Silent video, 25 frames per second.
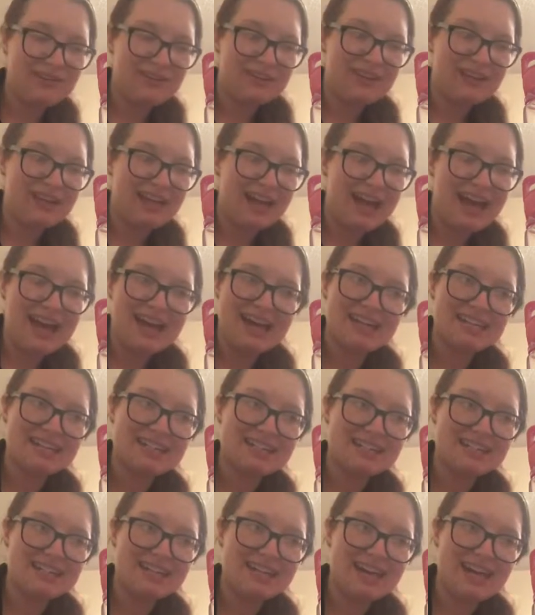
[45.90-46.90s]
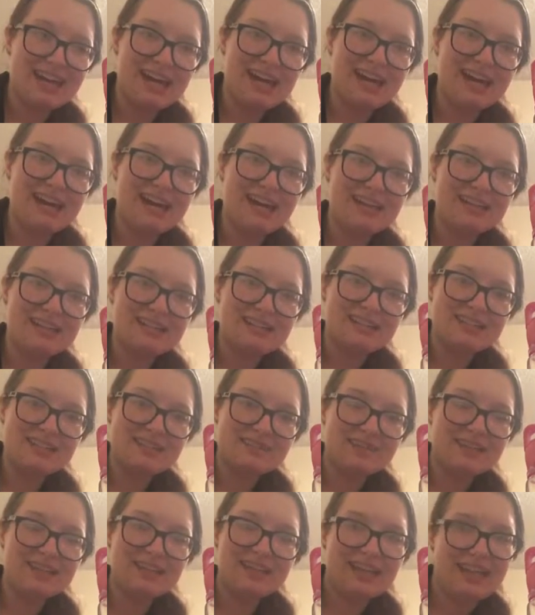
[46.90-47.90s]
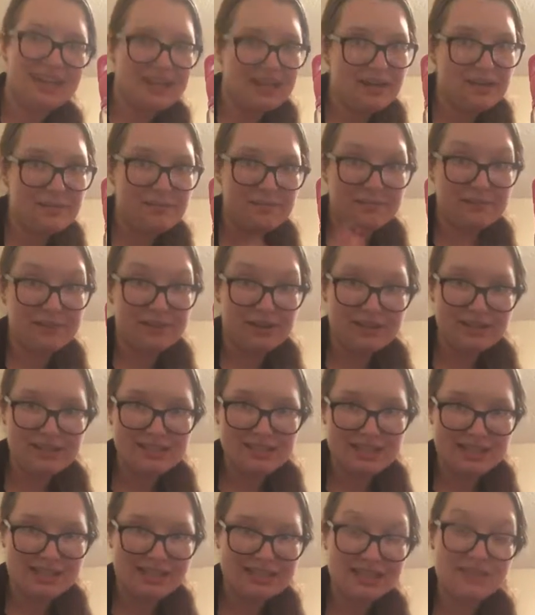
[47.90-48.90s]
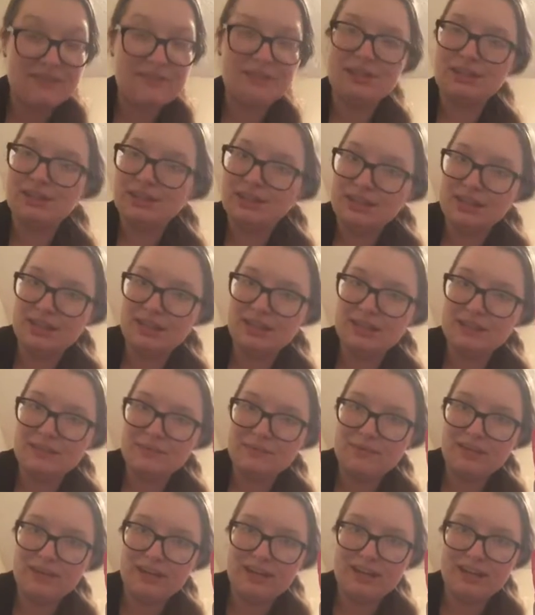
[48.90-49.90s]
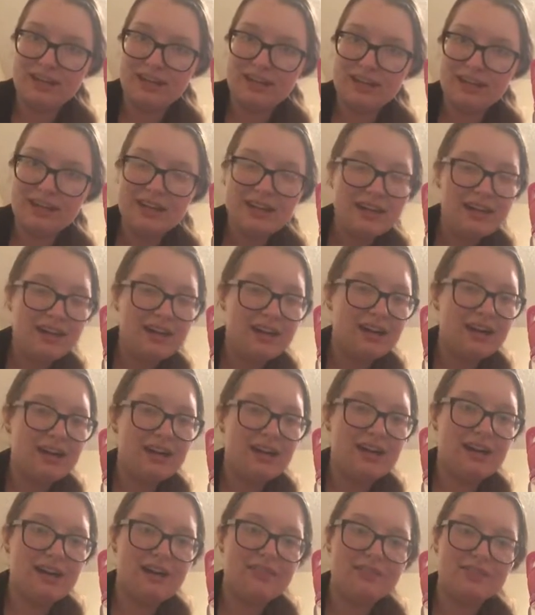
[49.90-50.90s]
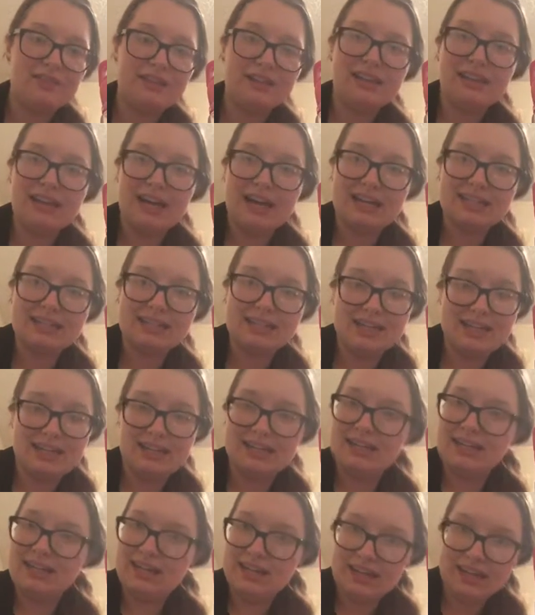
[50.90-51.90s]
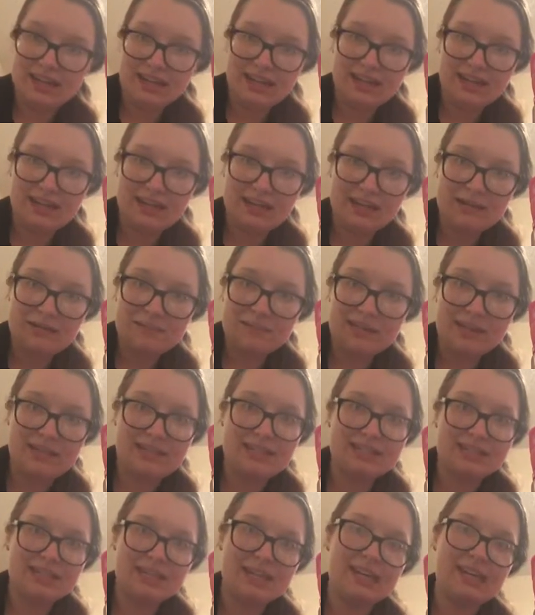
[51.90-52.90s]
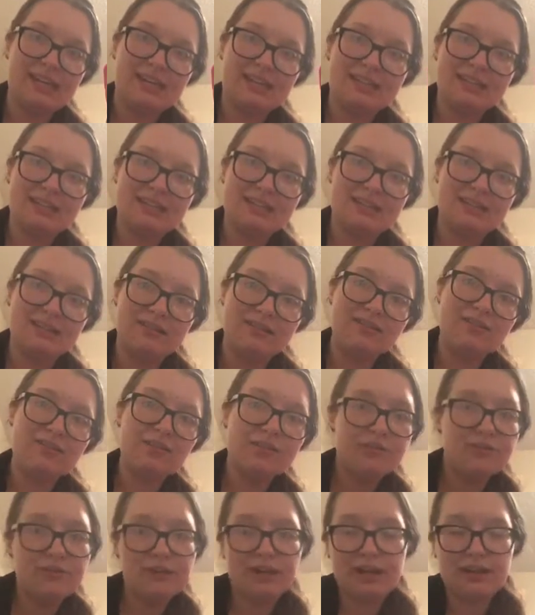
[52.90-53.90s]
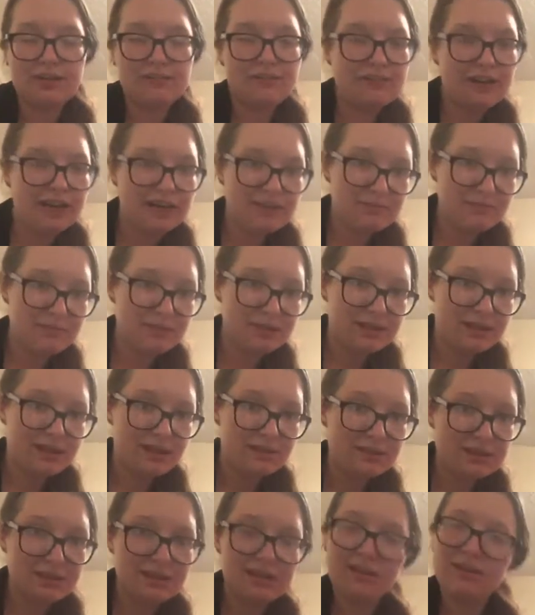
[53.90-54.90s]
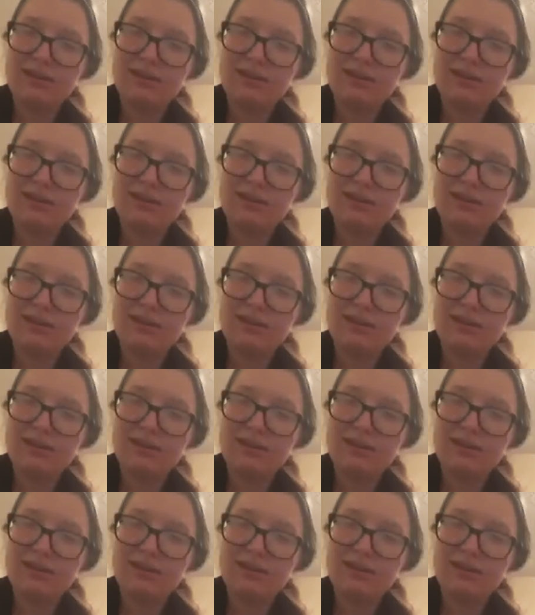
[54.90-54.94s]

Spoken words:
to class get up first at 7:30 in the morning for class at 9 a.m. That doesn't get out until 4:45 p.m. and then